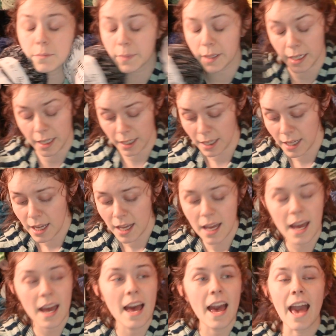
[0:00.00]
But
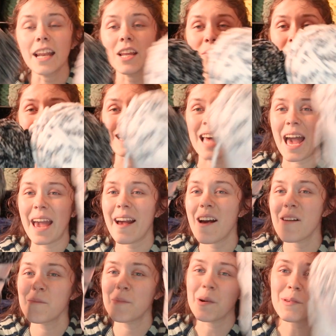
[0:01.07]
anyways, I
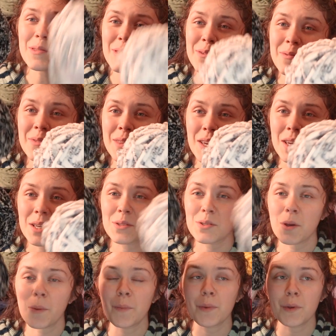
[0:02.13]
got both of
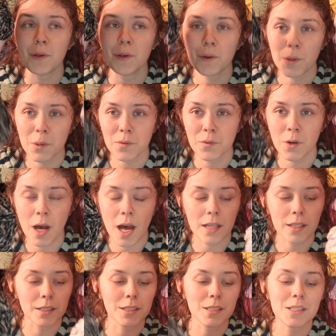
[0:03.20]
these beautiful
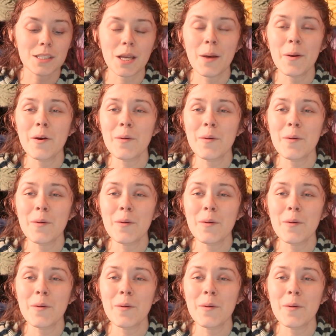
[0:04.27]
colors